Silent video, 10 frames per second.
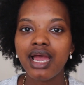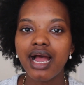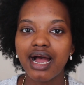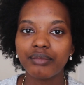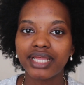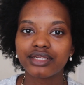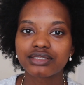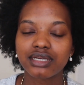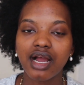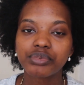and there's
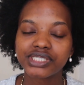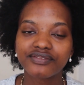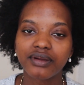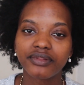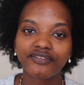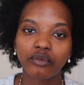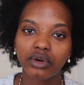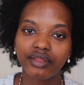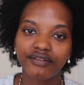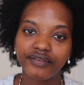an option
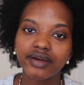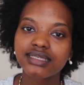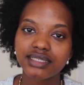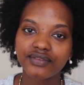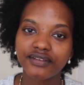for the fairest of